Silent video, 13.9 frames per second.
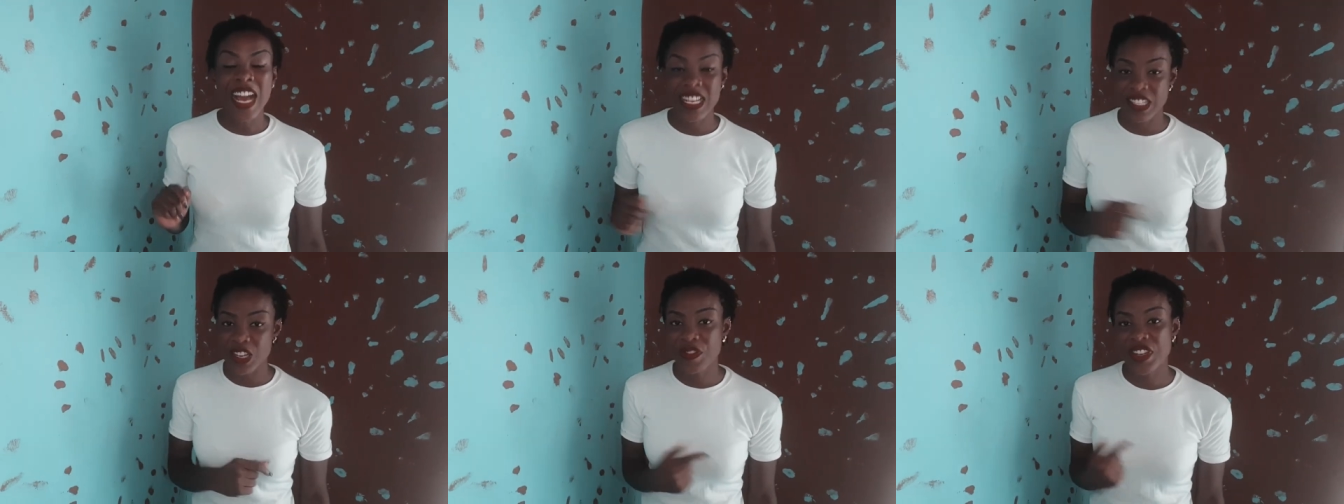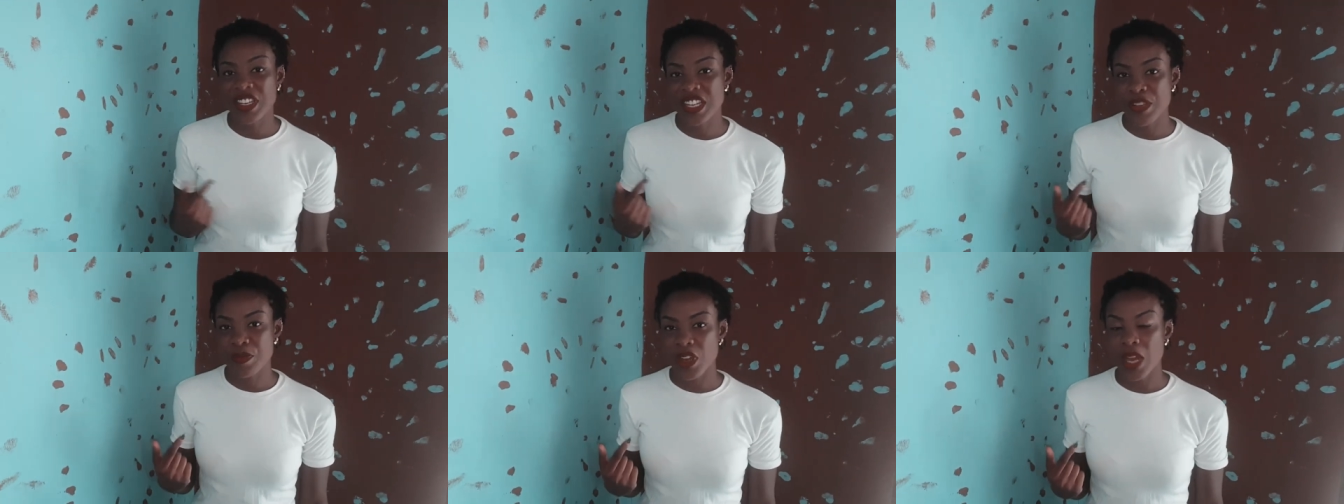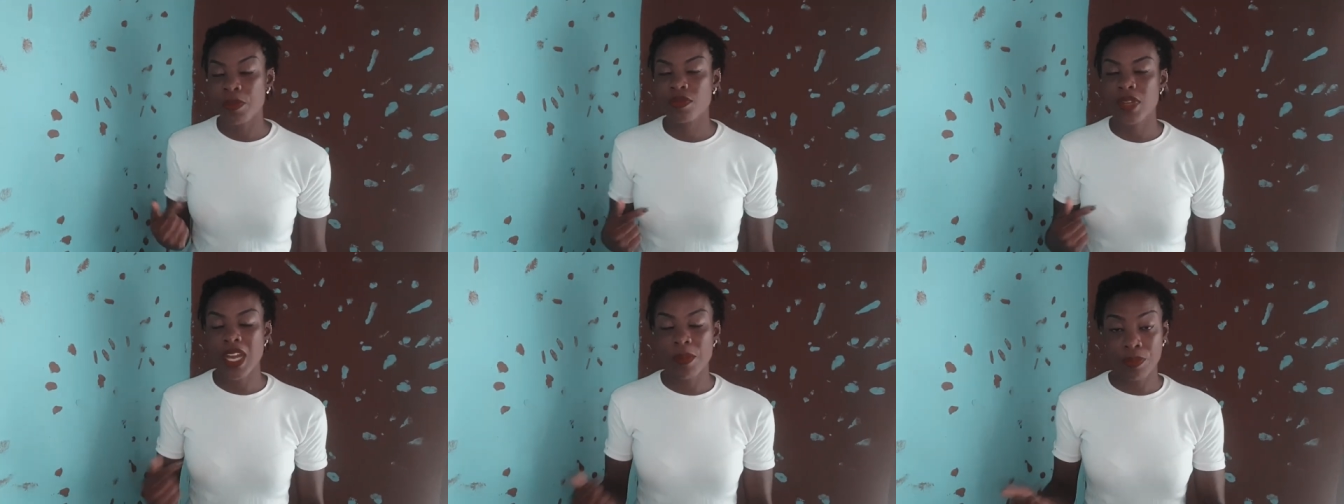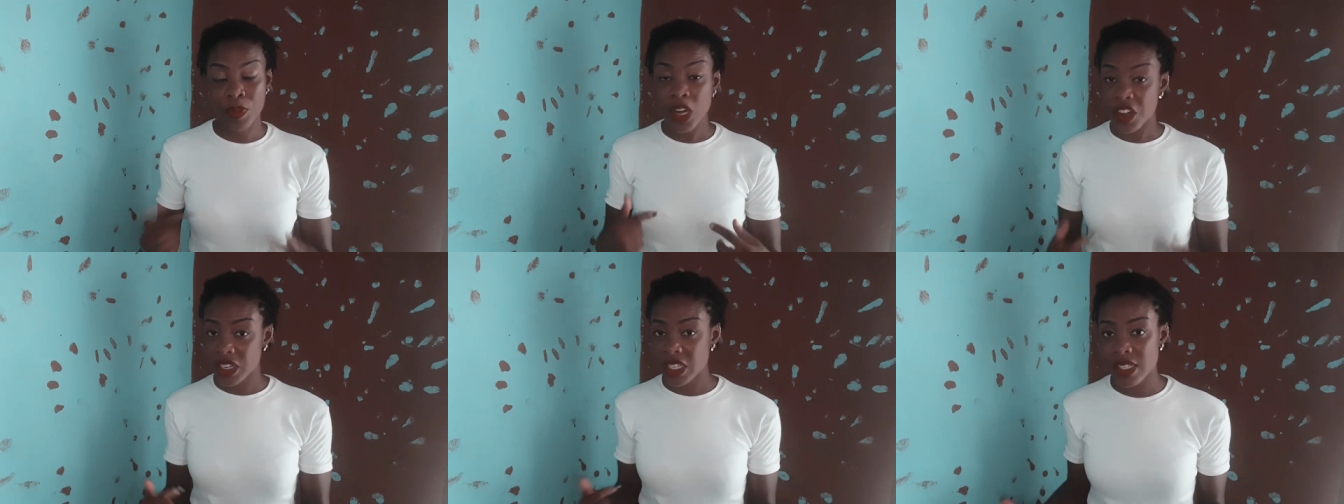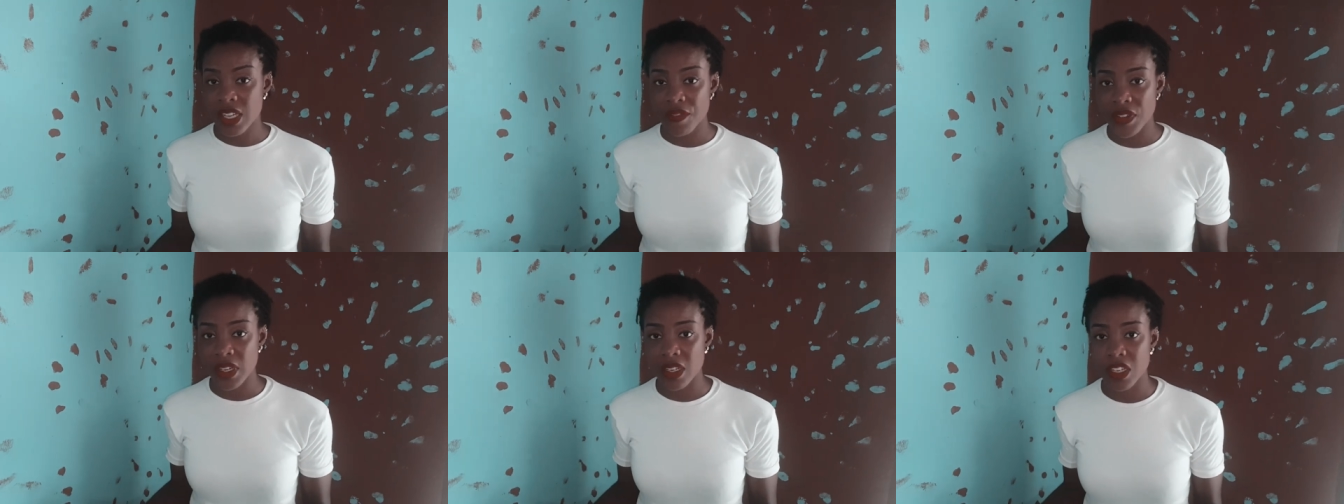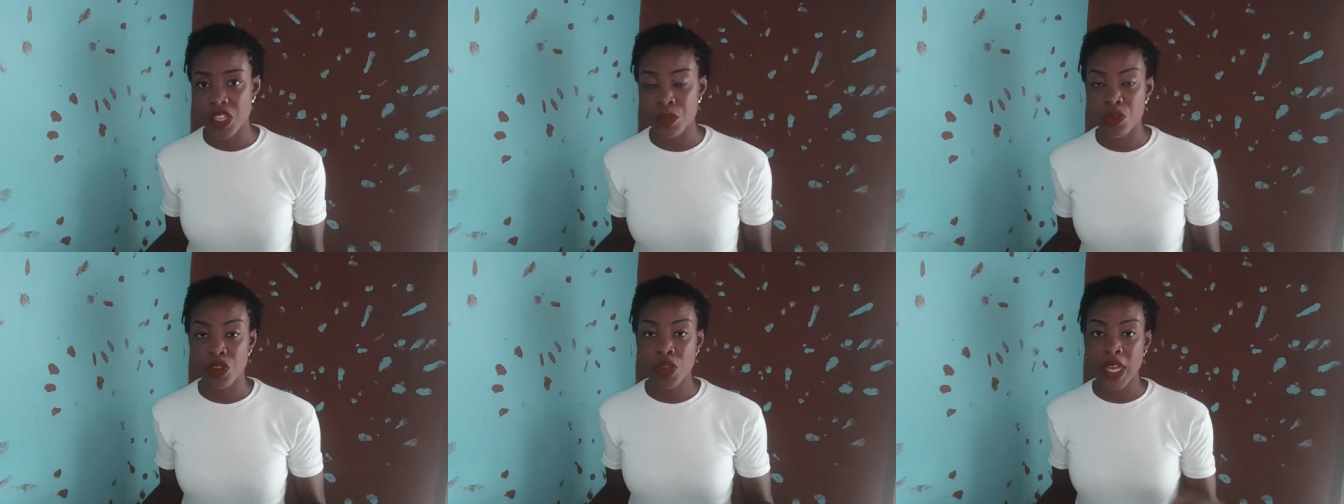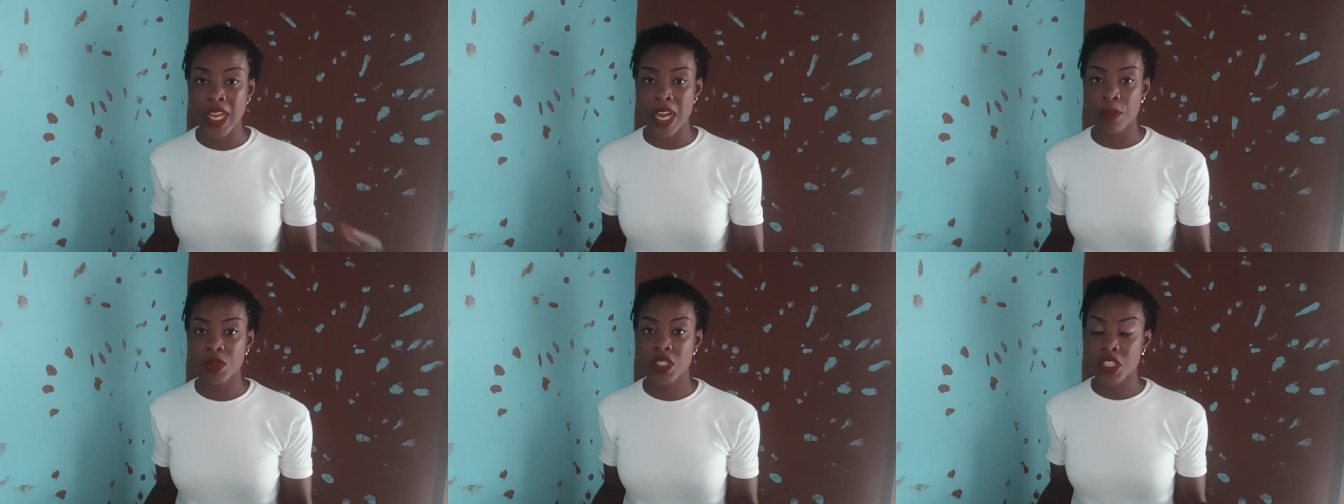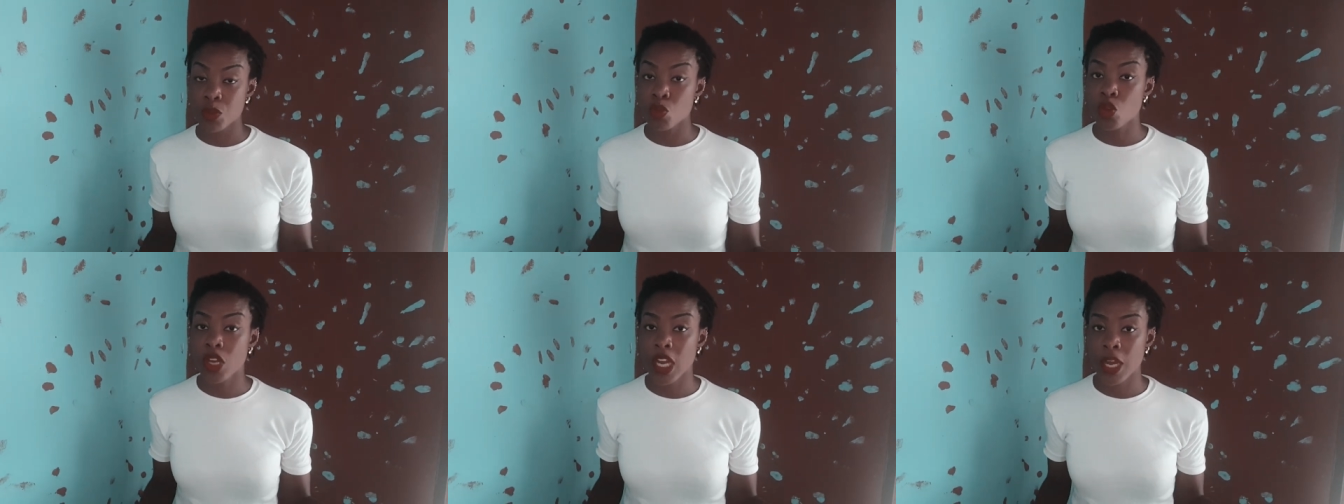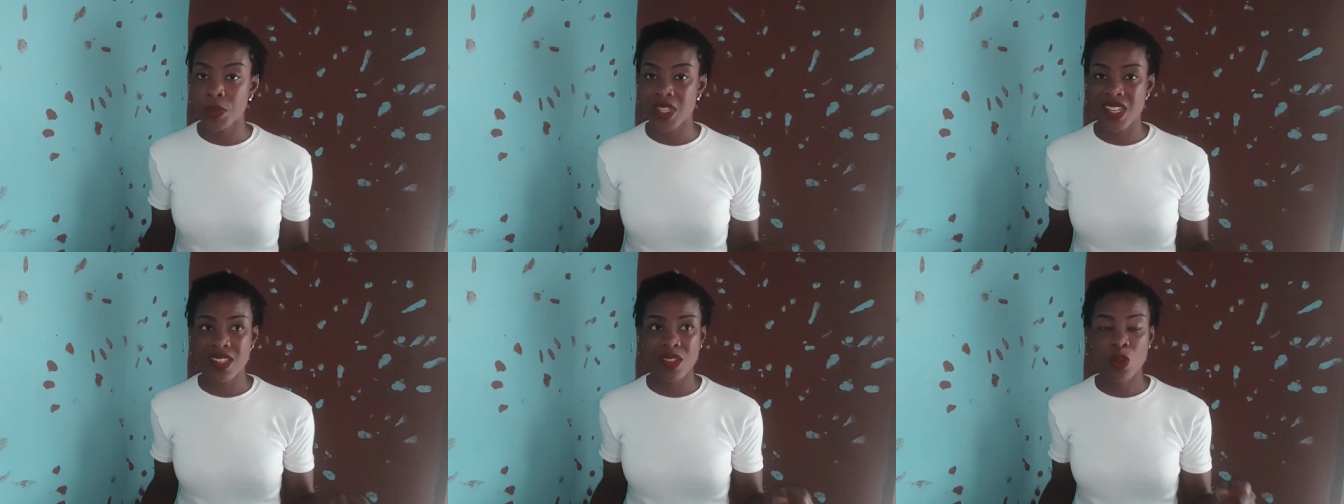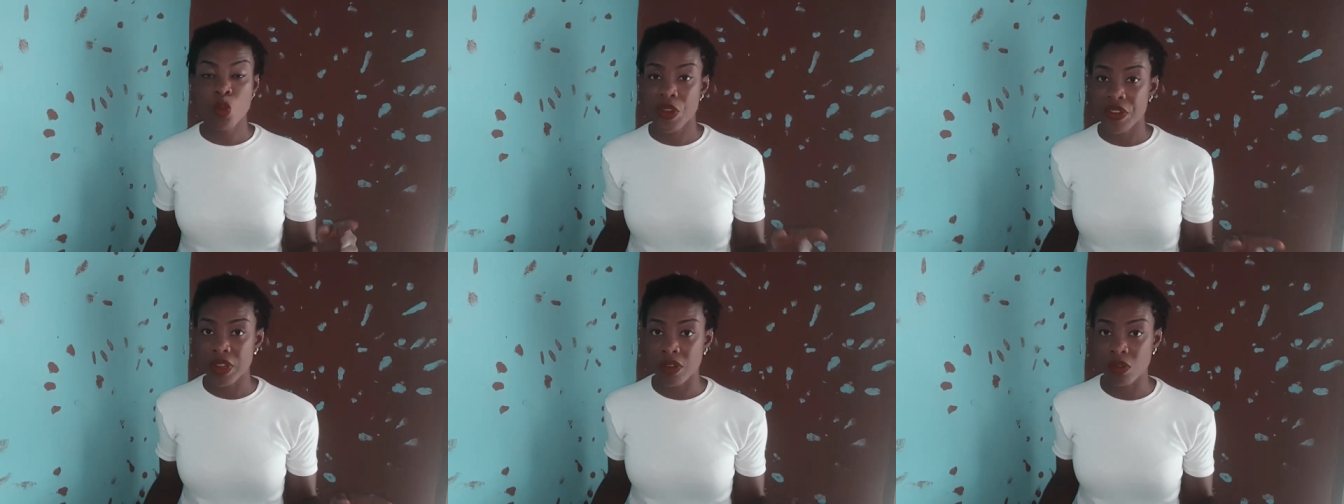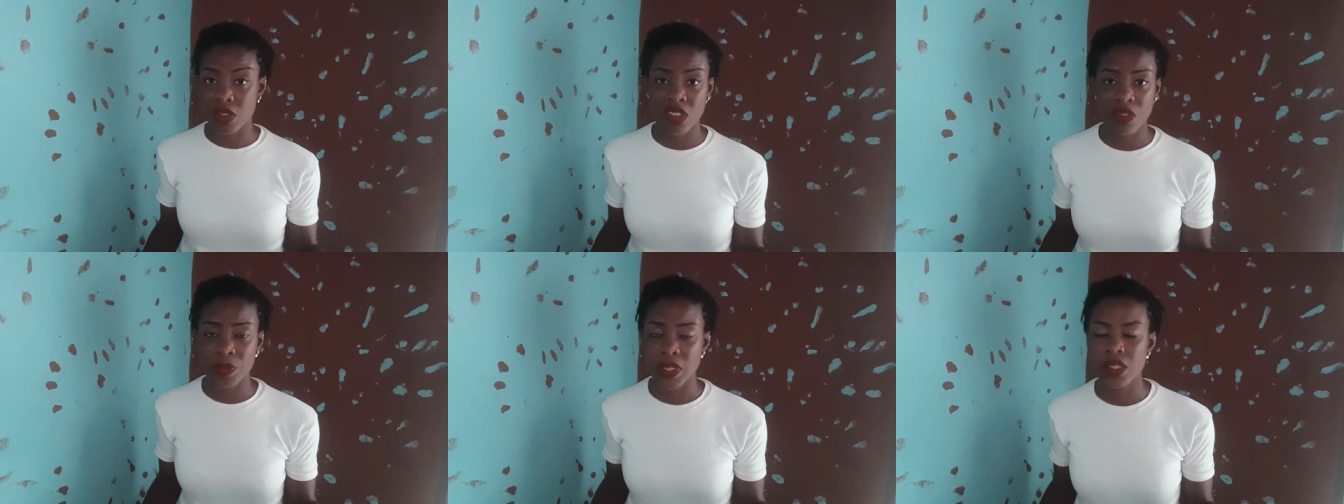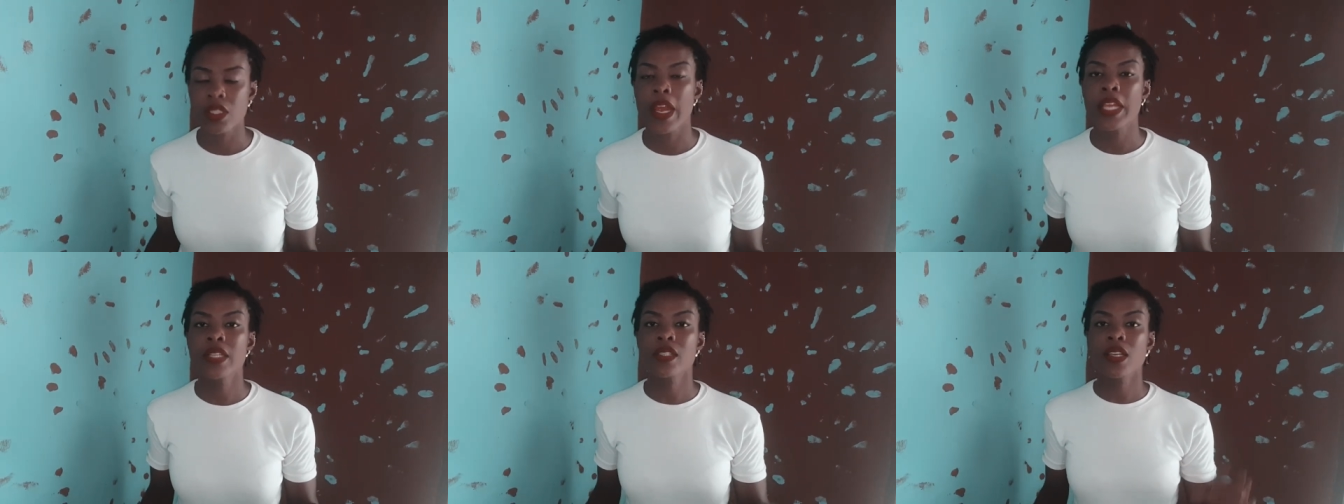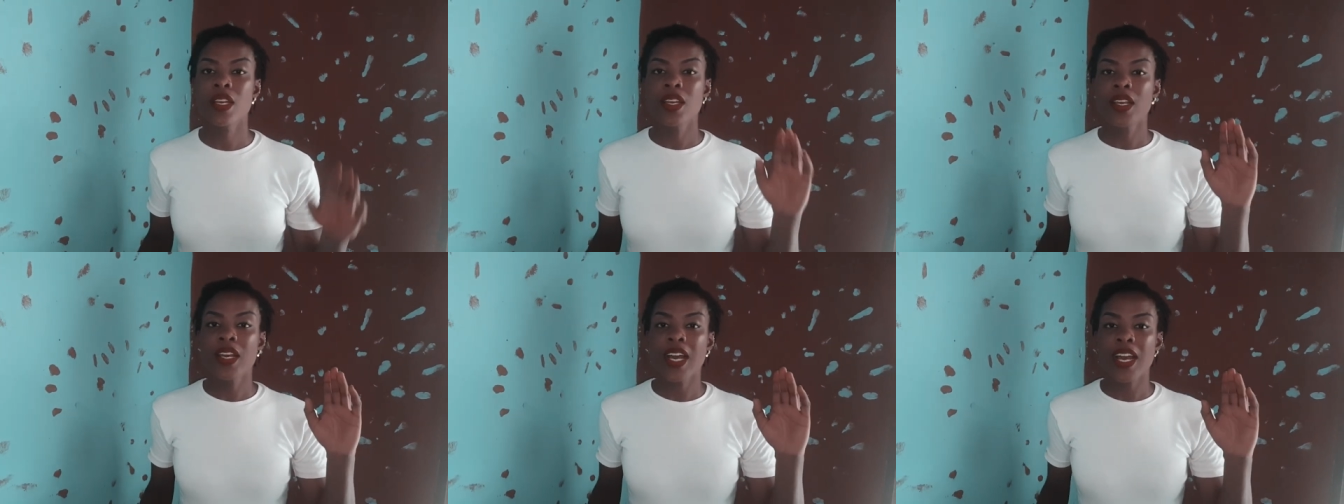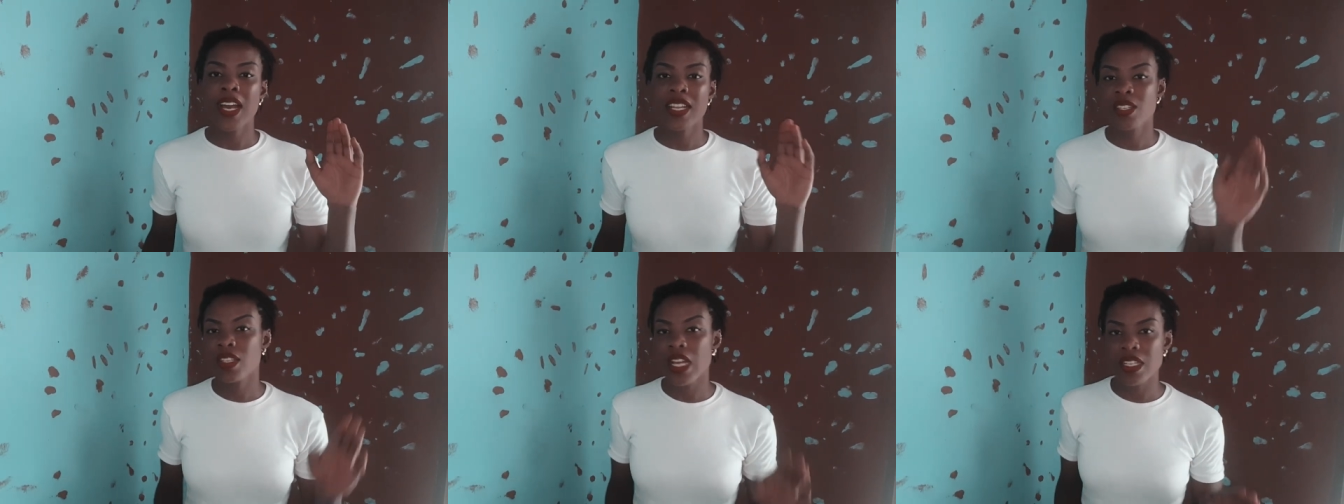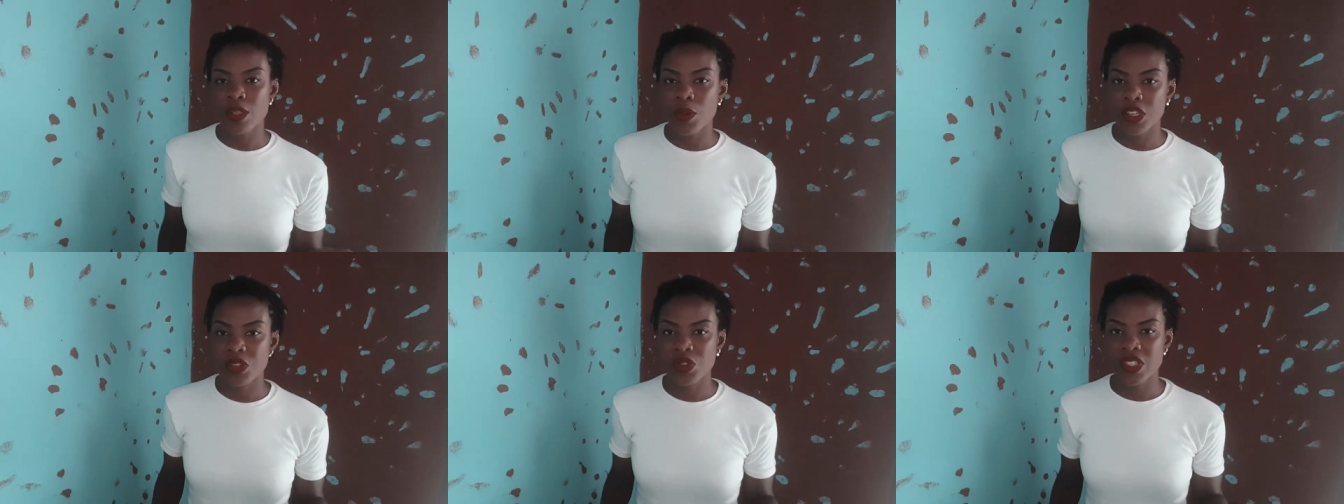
I served in Imo. I'm currently serving in Imo. I camped in Imo camp. That's some query because of my right. As soon as I walk